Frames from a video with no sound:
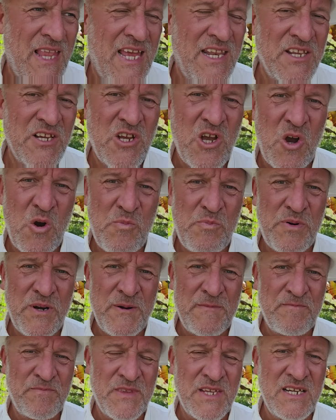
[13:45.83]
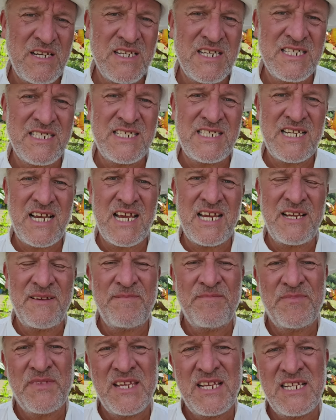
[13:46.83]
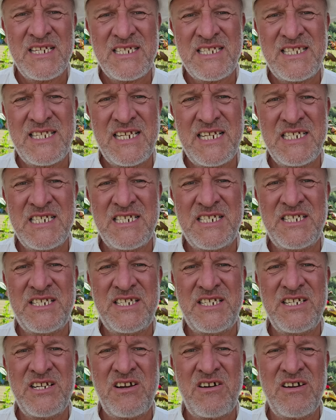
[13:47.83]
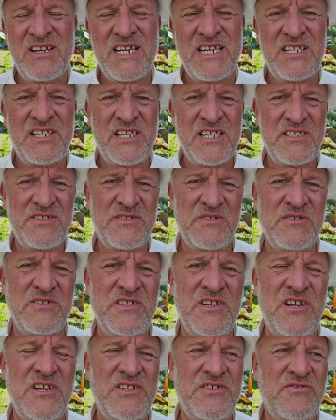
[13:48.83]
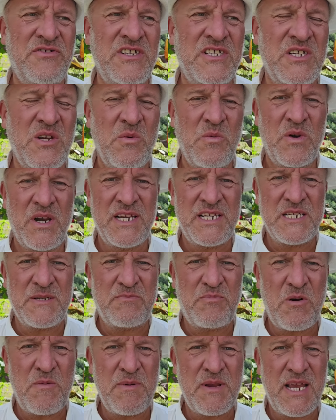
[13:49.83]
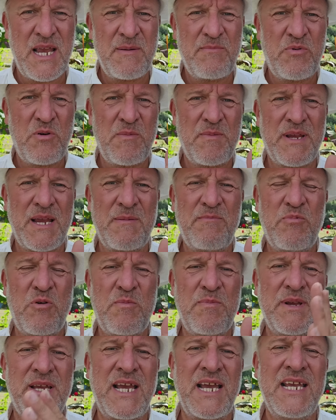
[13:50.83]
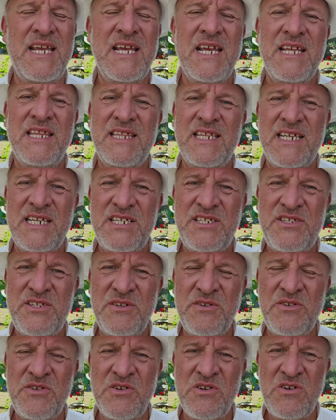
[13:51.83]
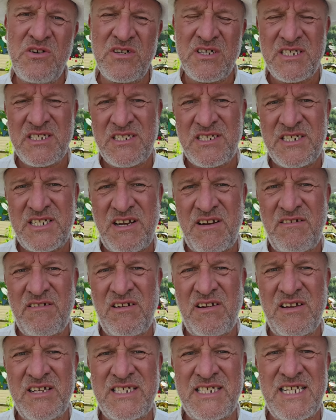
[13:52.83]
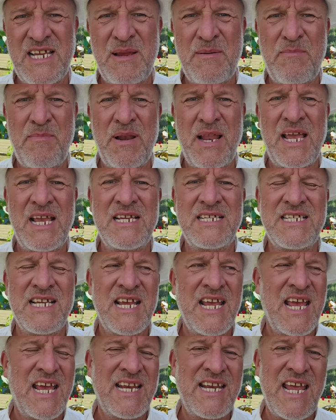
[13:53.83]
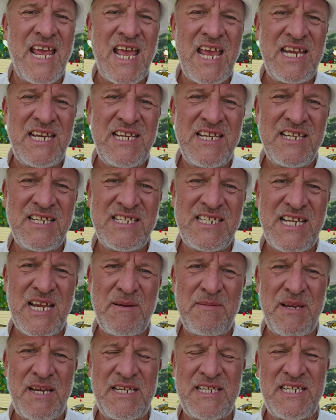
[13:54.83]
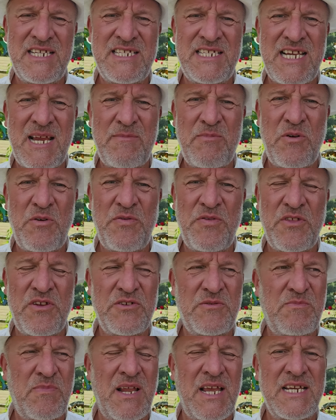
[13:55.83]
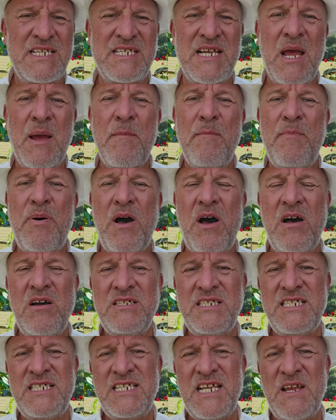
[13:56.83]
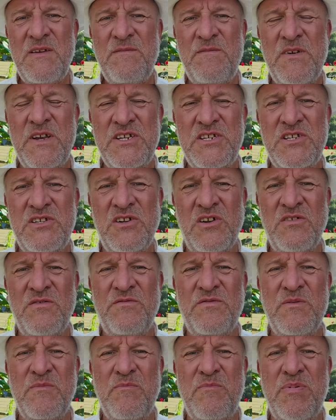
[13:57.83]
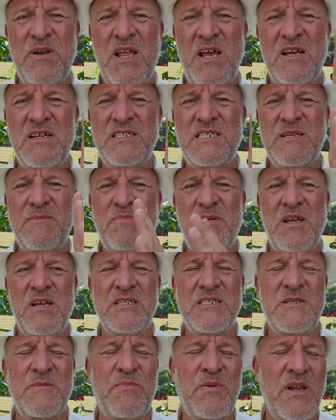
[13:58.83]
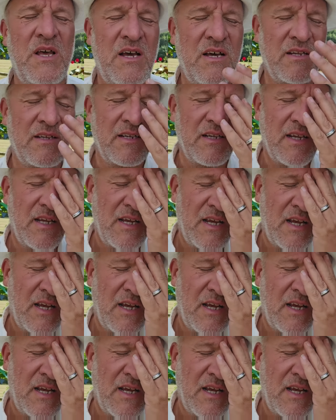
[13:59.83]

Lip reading: And the culprit, like I say, it's these giant industrial nurseries where they just propagate. They do not sterilize their blades, and any contaminated sap on those blades passes that infection on from plant to plant to plant.